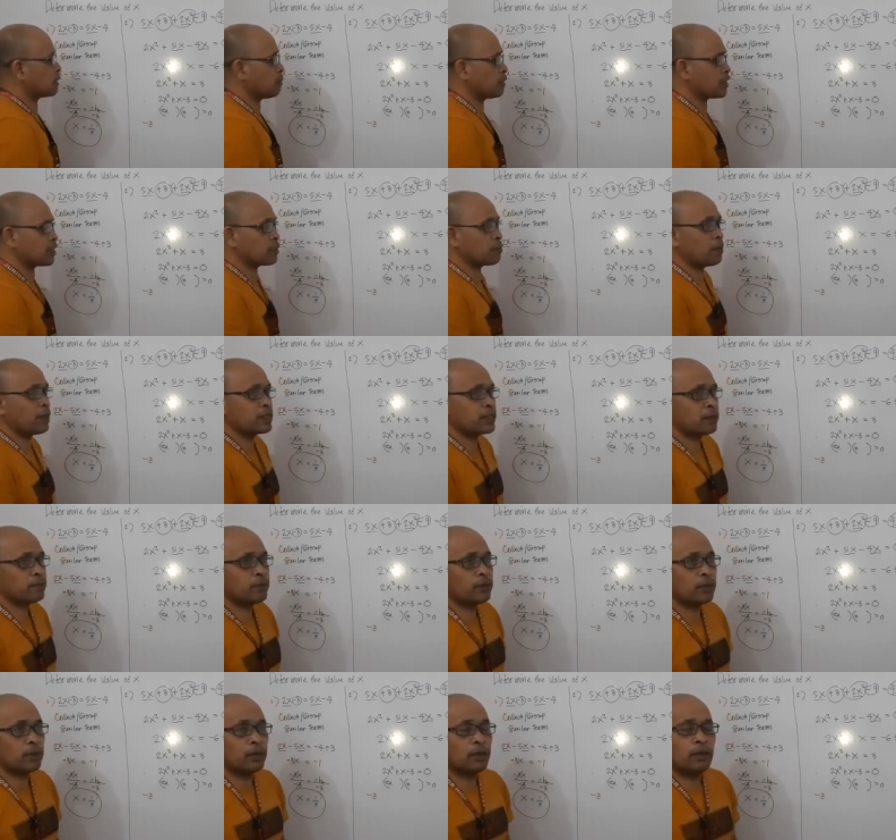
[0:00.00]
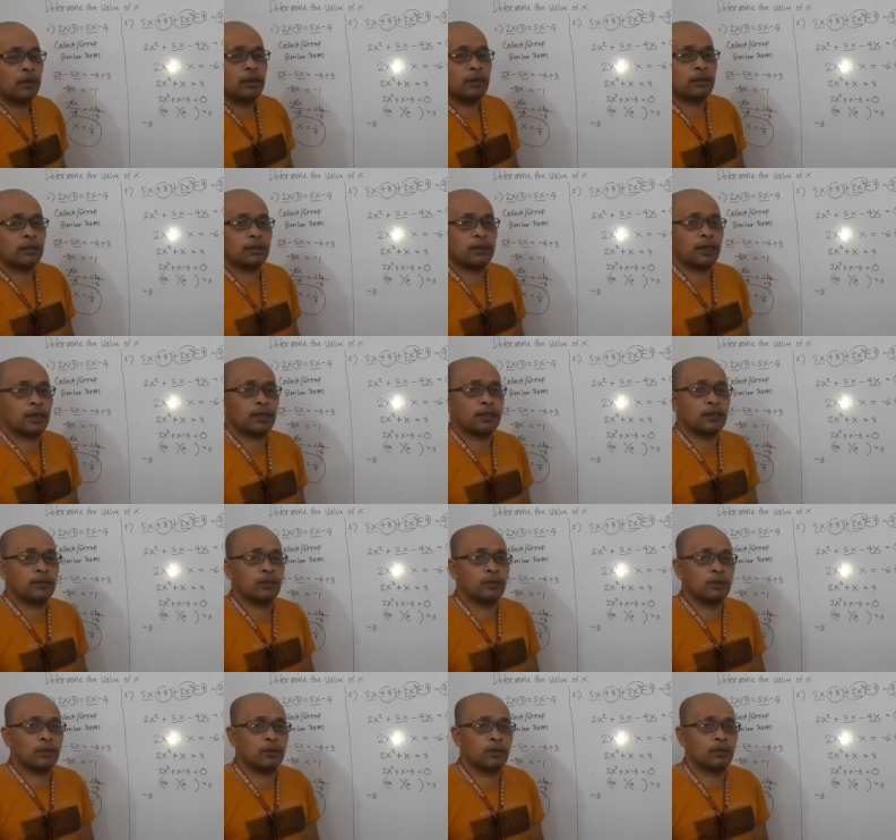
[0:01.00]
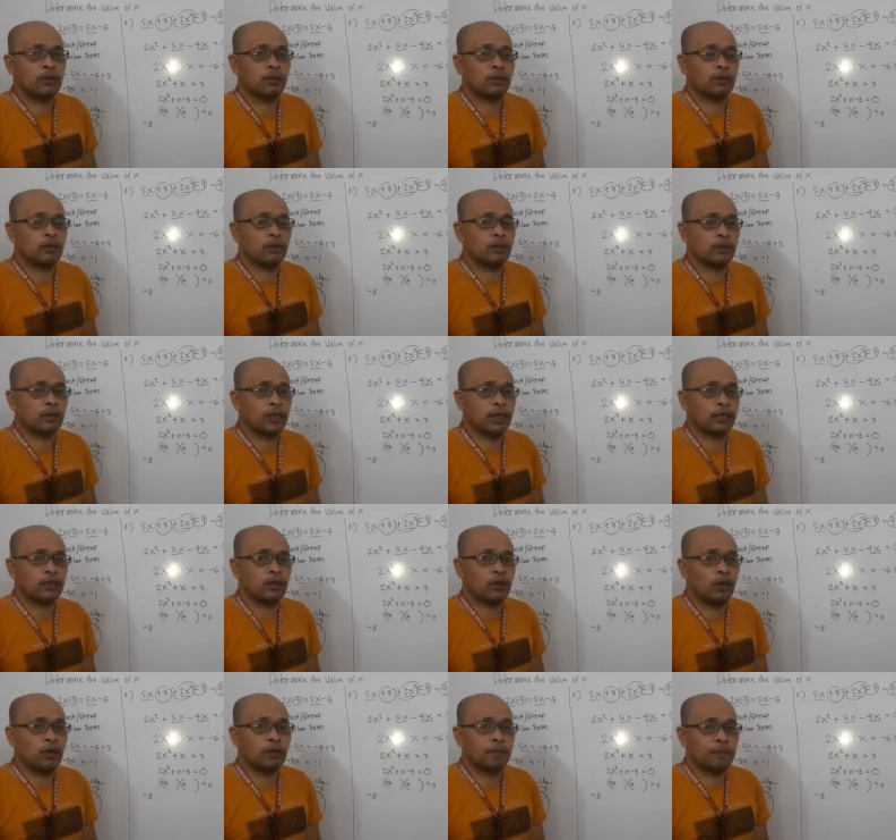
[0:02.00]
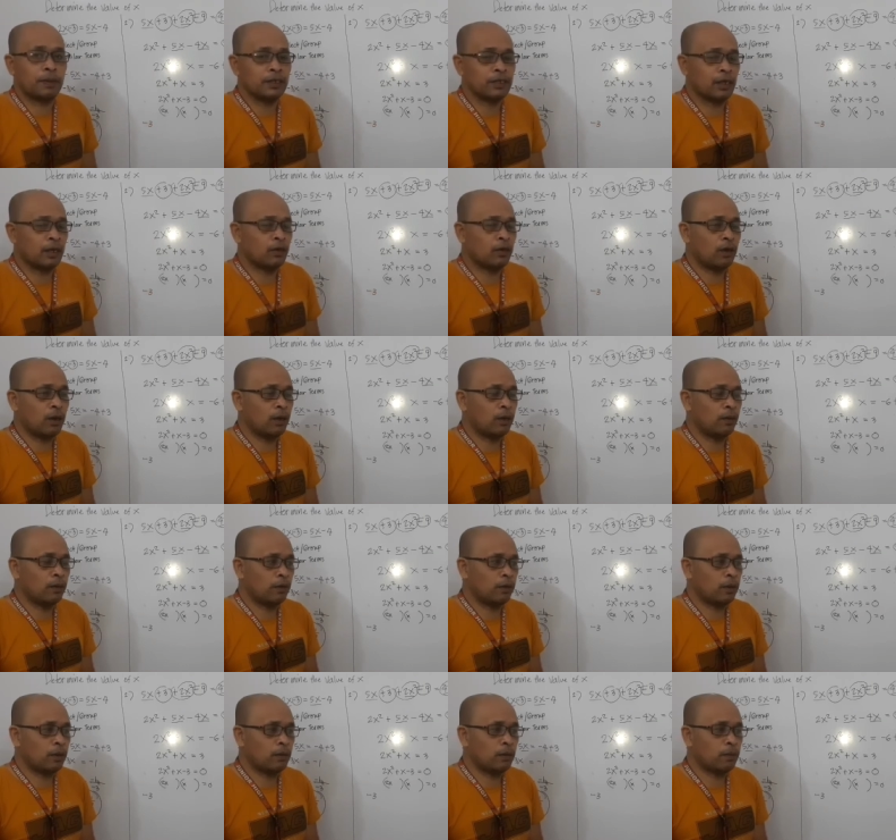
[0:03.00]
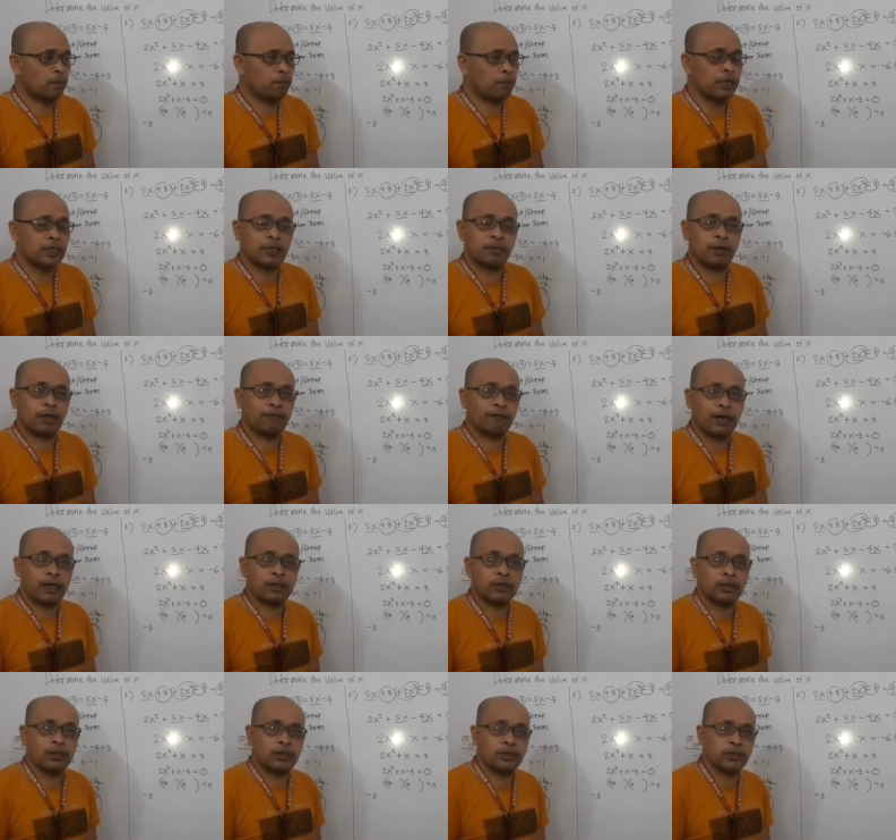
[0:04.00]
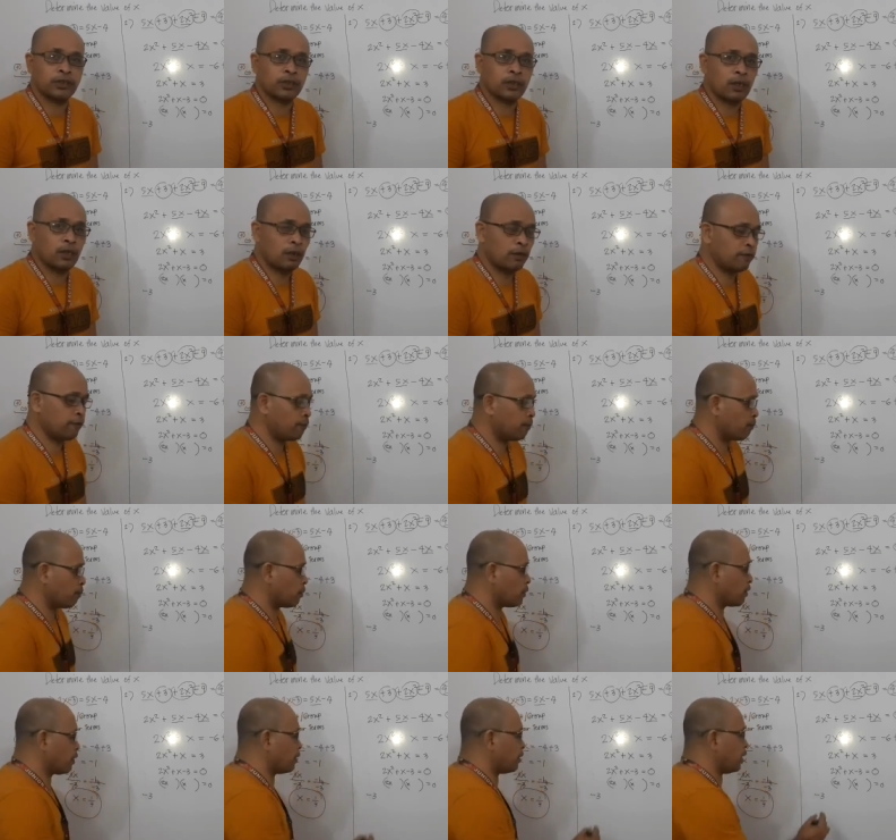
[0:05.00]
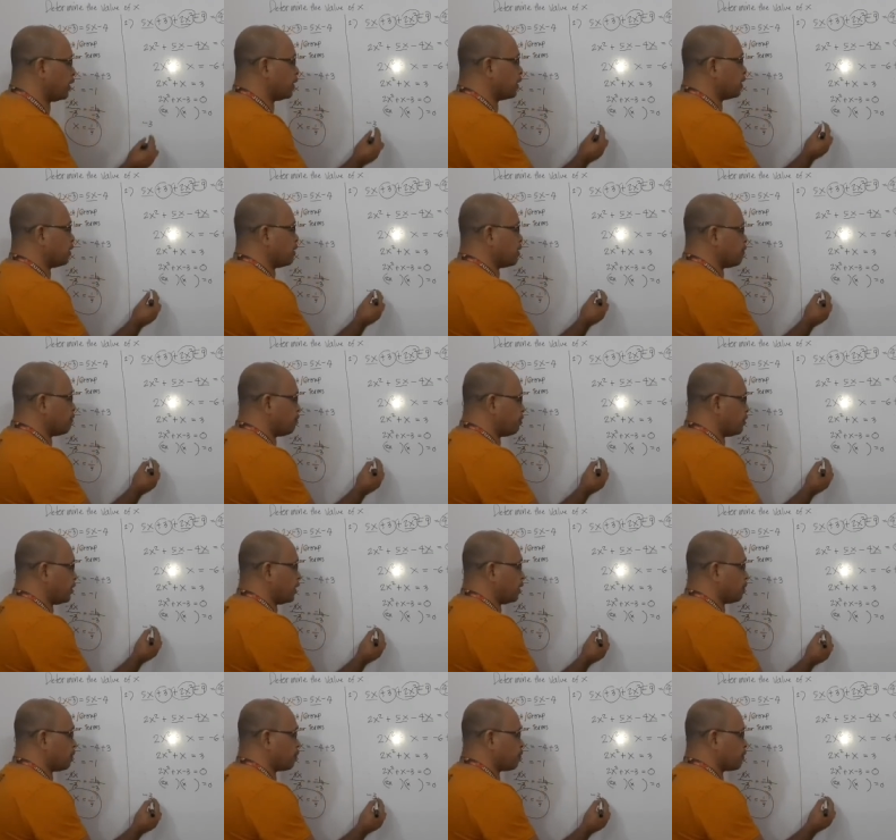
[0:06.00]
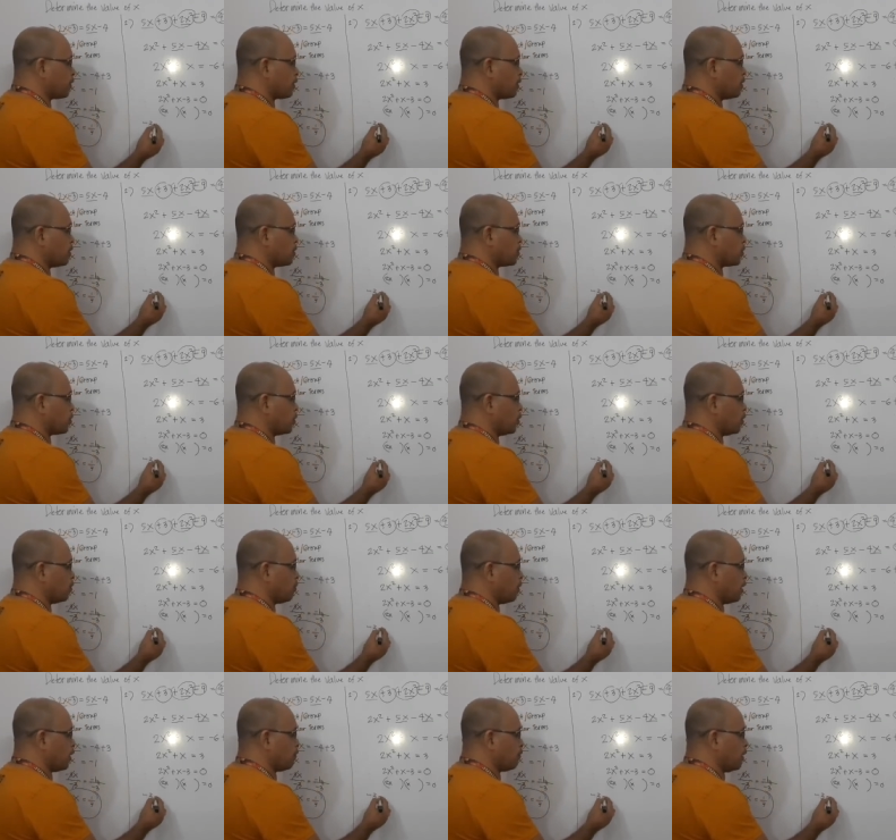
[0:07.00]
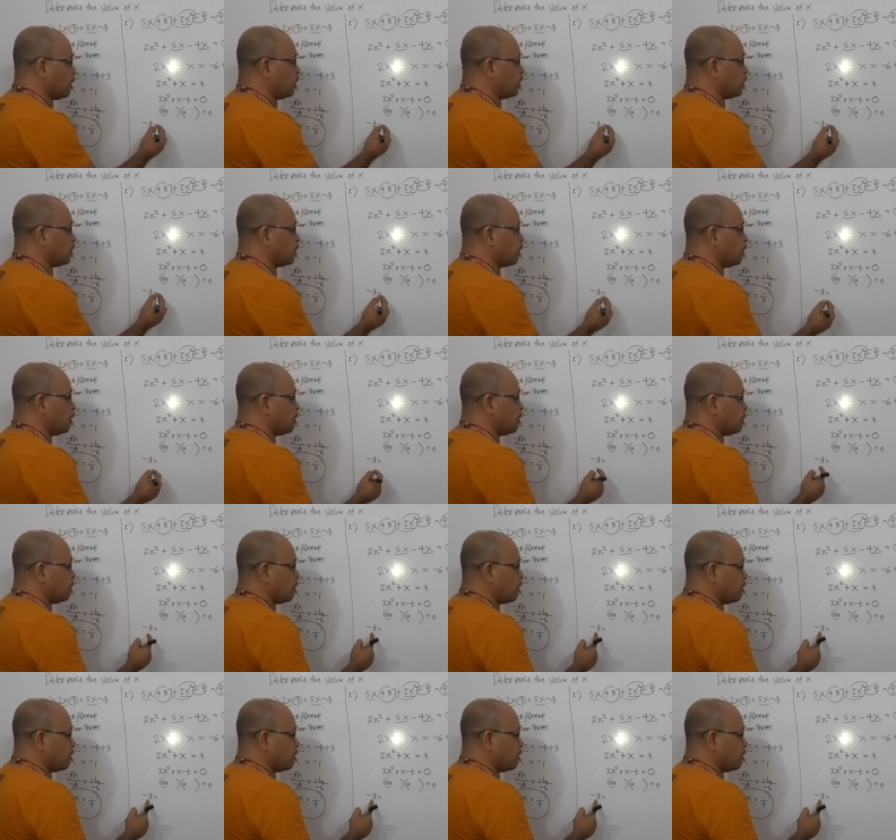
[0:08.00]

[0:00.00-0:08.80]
As much as possible, try to get all possible factors of negative 3. So you may have here,